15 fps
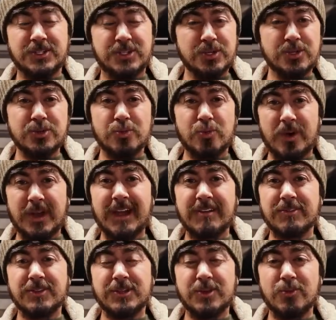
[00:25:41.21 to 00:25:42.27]
Do
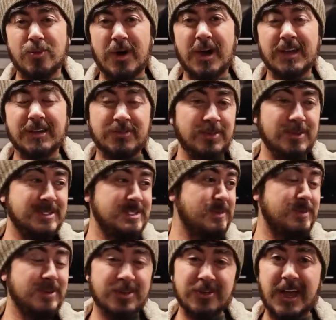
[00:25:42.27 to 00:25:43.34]
whatever you want. If you want to
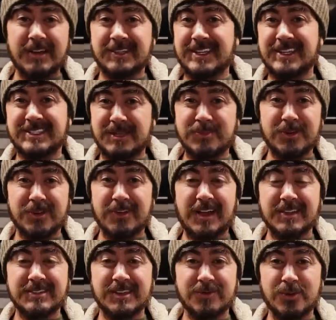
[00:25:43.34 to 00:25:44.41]
sleep in a ground tent, sleep in a
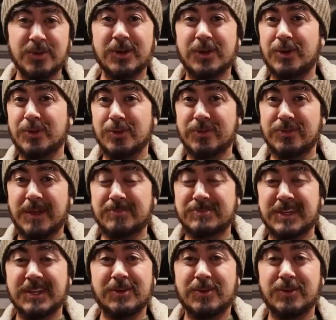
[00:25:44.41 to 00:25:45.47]
ground tent. If you want to go in a rooftop
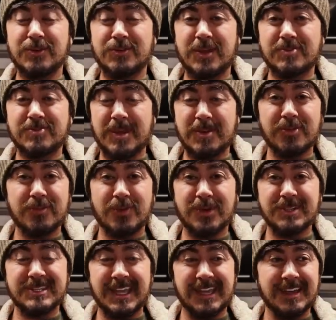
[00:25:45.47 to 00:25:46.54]
tent, go in a rooftop tent. If you
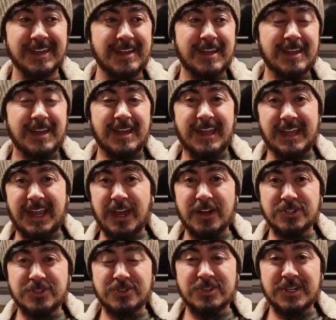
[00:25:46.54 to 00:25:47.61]
want to take an
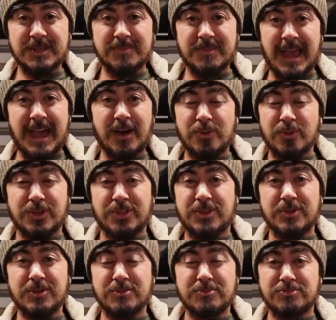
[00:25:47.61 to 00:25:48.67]
Airstream out
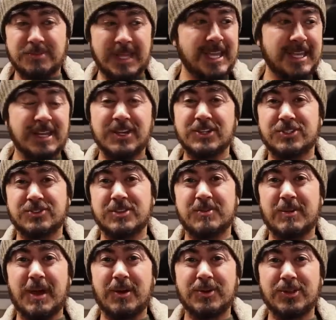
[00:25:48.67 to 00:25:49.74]
with you, take an
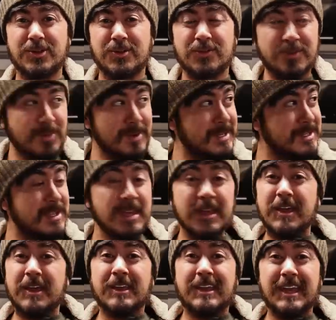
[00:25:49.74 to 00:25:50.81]
Airstream out with you. If you want
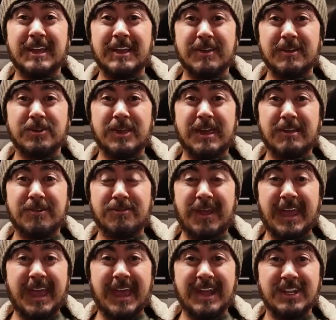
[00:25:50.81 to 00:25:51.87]
to get a
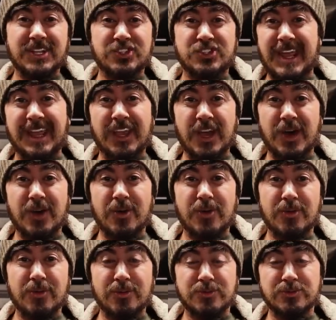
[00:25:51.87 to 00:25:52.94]
van, a
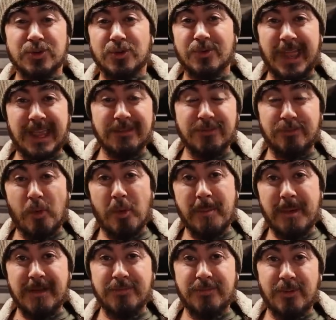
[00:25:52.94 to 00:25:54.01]
Jayco Terrain
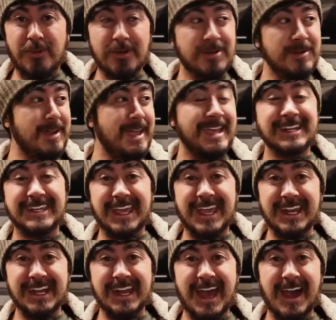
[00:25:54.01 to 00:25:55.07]
4x4, and
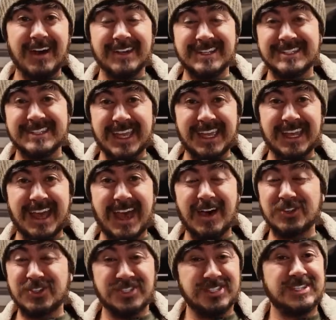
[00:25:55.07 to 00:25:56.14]
kit it out and take it
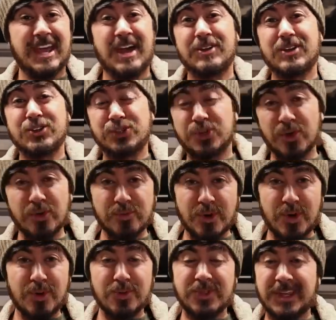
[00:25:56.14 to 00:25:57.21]
out just down a dirt
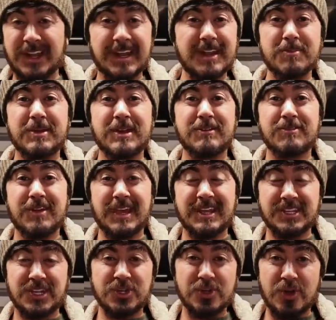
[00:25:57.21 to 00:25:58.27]
road that any
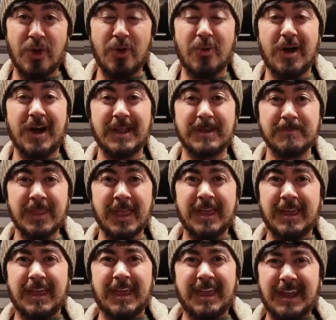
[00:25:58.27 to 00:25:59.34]
minivan could go on
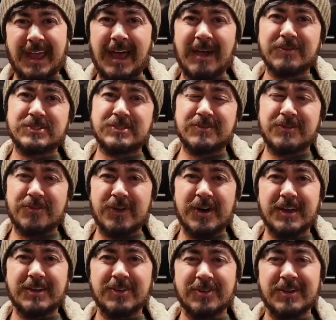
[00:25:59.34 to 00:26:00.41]
and have some
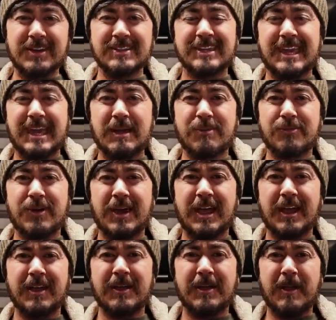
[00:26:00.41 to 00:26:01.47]
fun around the
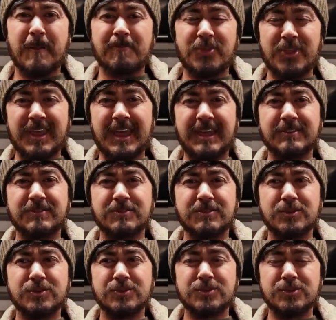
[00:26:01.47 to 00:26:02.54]
campfire, then
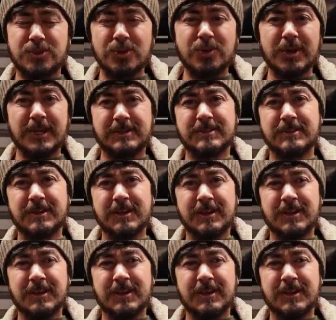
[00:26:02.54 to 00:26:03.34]
do it.